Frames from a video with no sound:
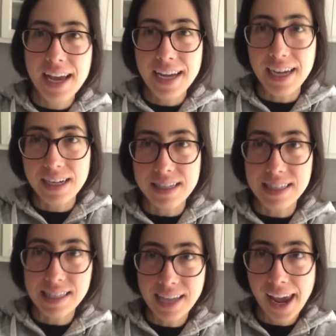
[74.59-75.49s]
It is
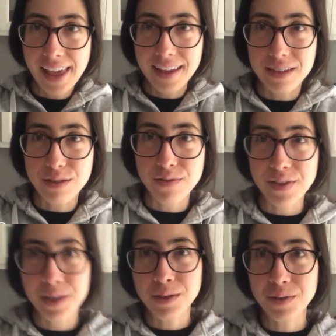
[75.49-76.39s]
the day that is
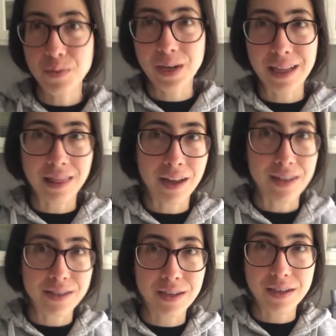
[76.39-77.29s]
filled with
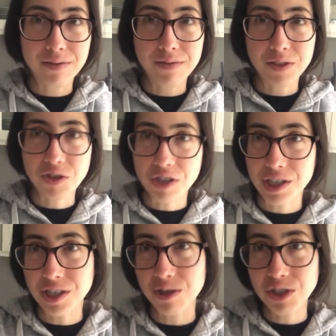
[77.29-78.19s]
lots of
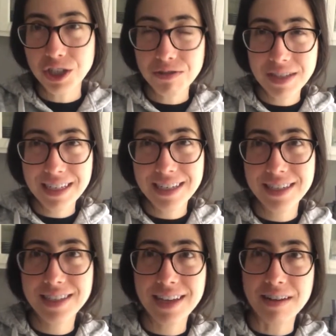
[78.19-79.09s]
nutritional
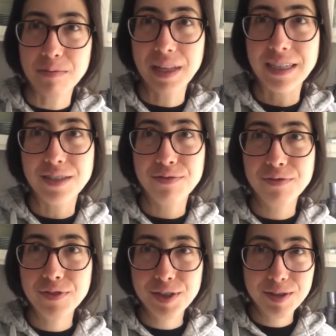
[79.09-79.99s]
juices and blended
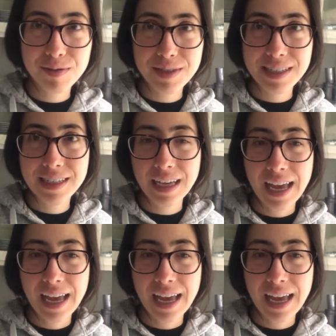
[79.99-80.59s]
fruit,